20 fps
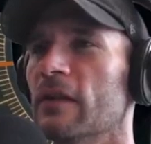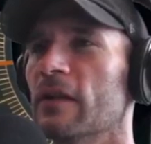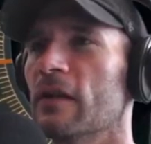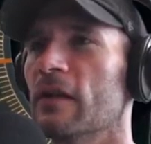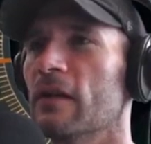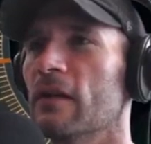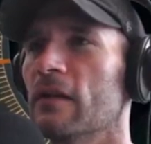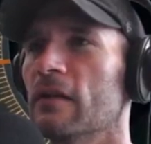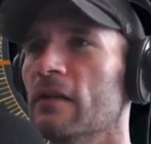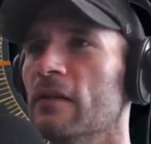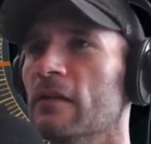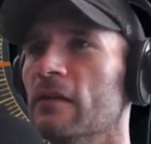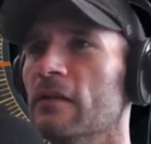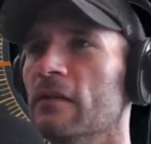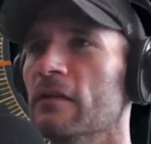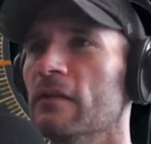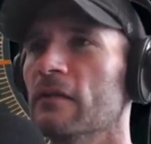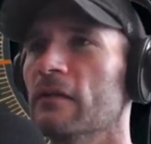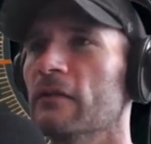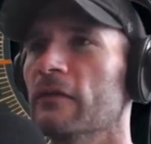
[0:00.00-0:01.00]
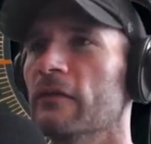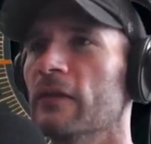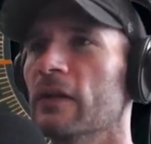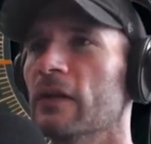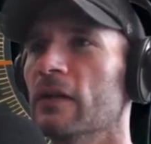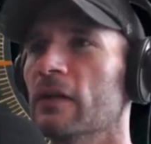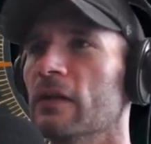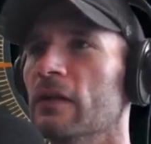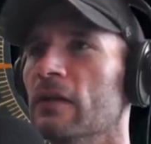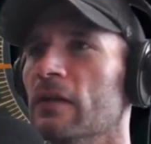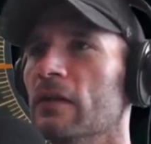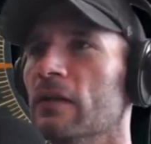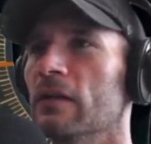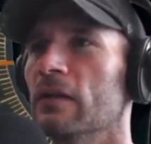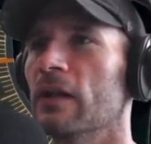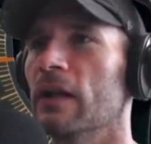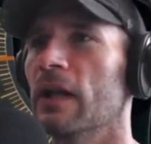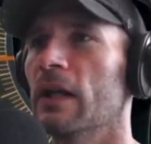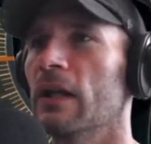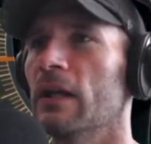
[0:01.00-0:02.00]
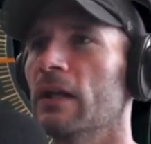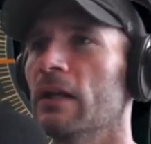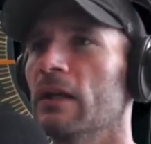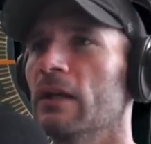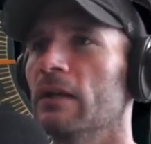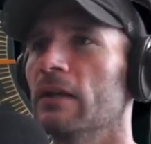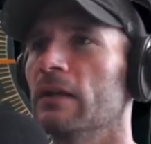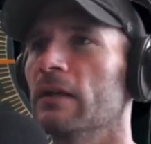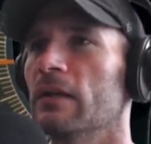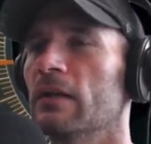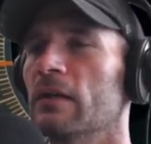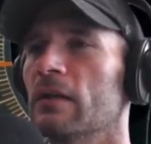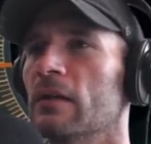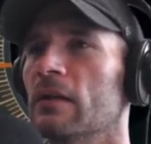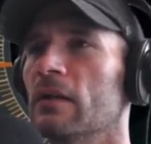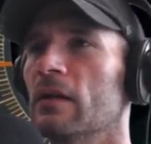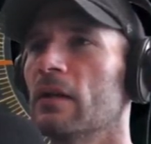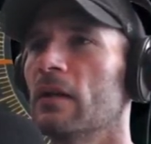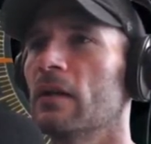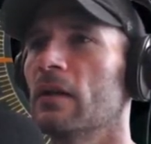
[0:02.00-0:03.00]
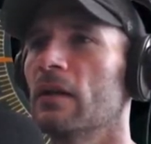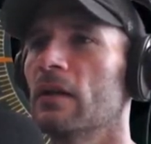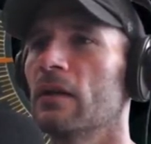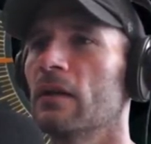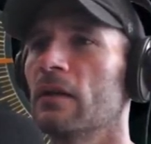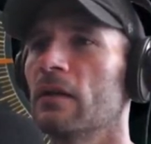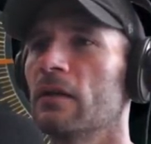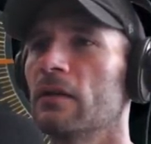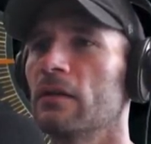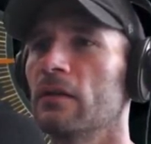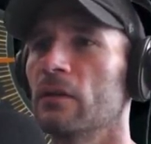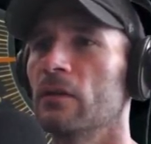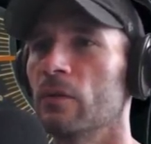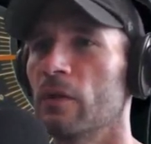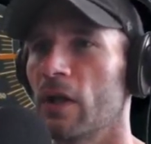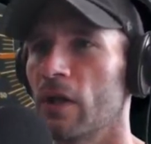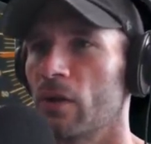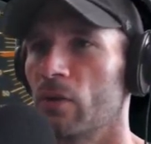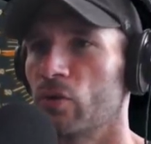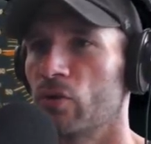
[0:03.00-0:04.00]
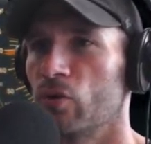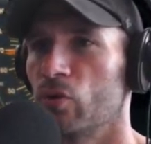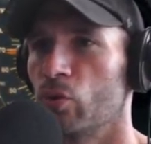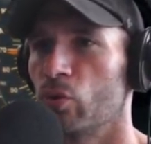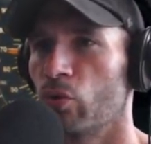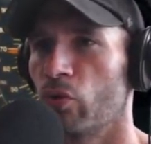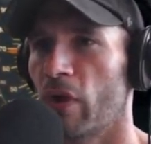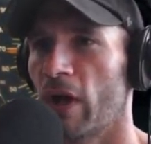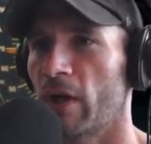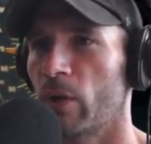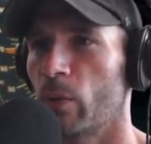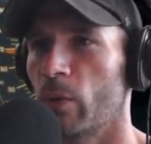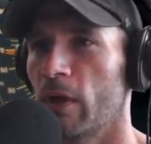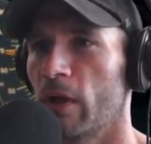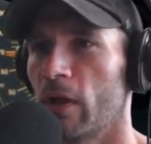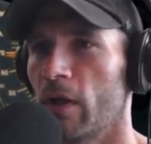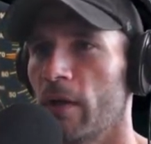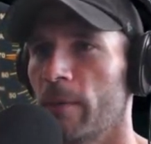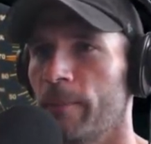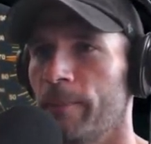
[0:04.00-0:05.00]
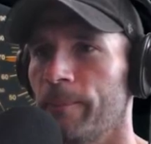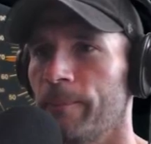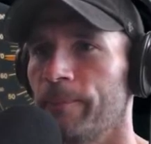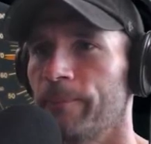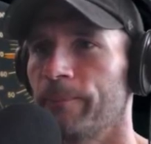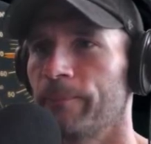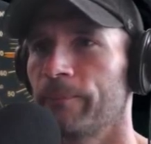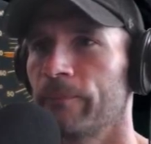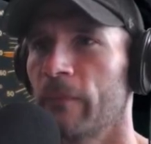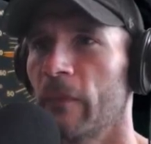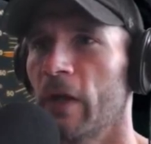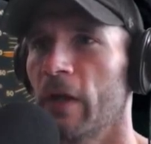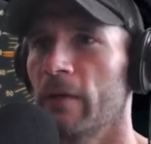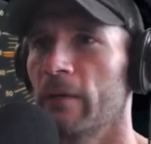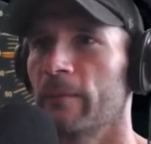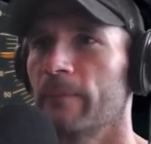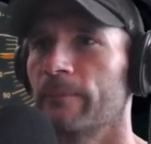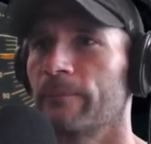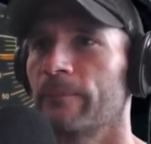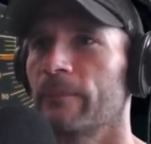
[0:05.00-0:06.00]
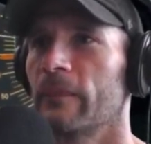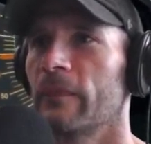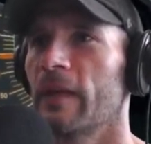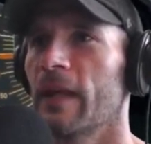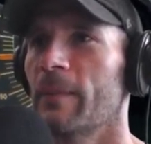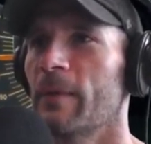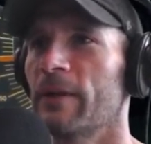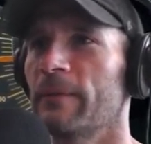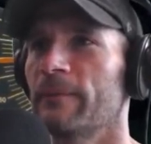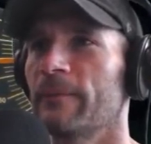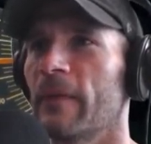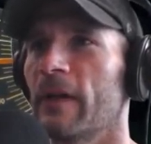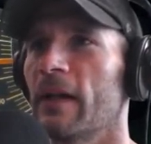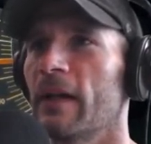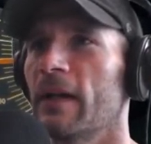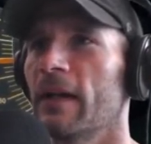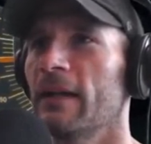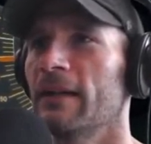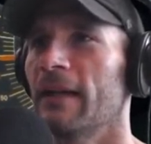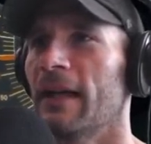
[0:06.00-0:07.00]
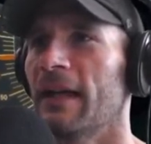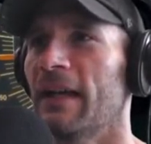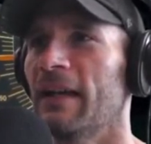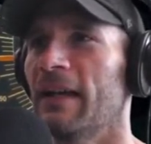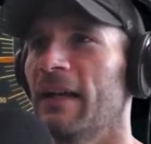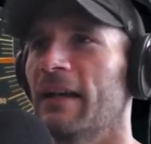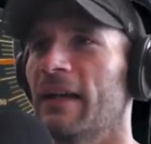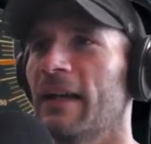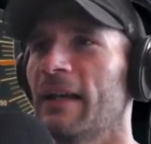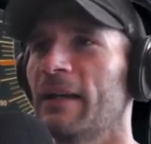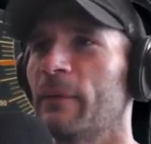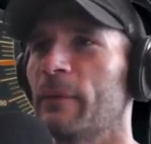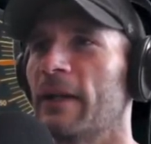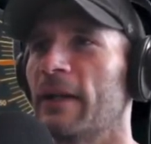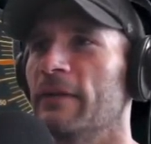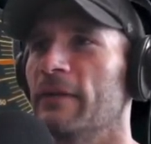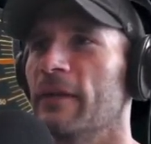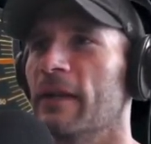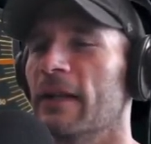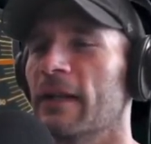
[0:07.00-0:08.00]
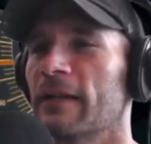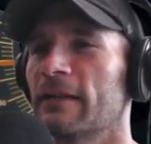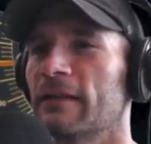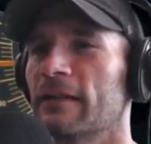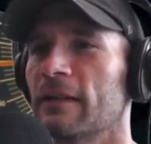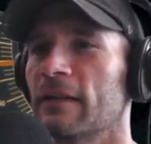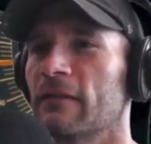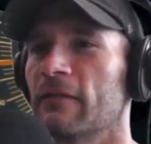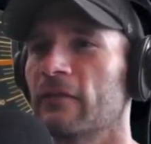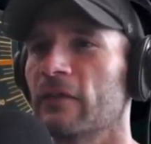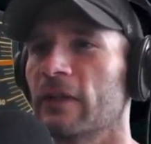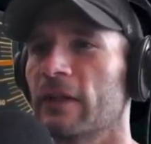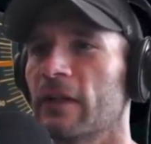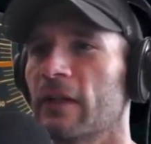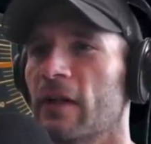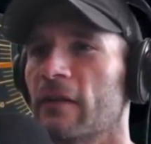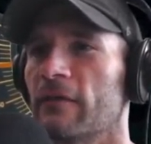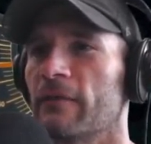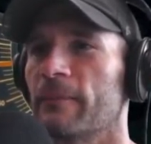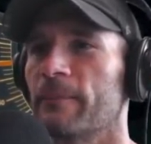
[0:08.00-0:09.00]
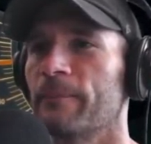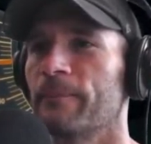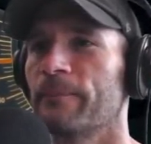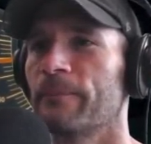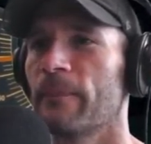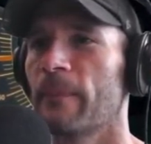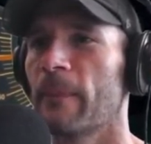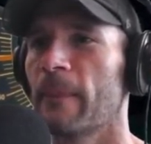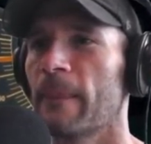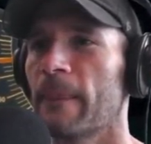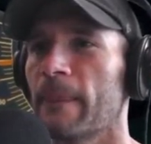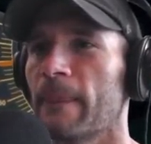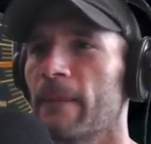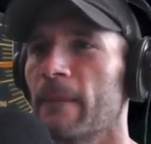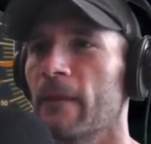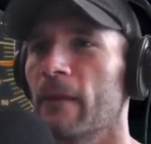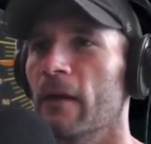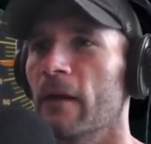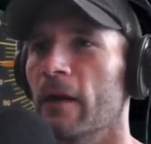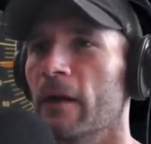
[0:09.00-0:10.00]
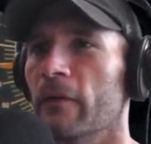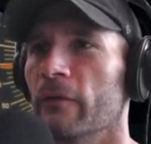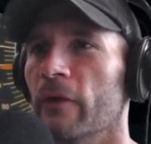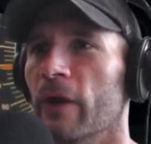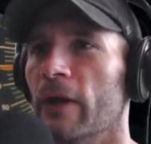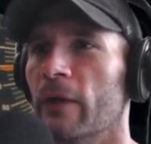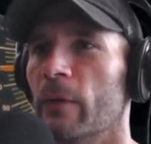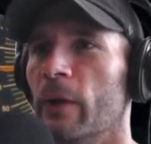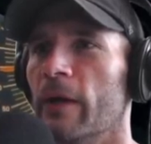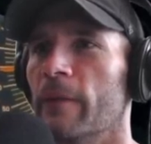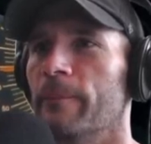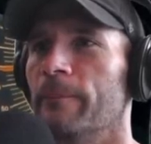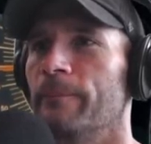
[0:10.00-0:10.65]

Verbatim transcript: of uh, aid. Go down to RadAway. Hey, damn it! I hate ah, I hate when I do that. I accidentally flick off. All right, RadAway.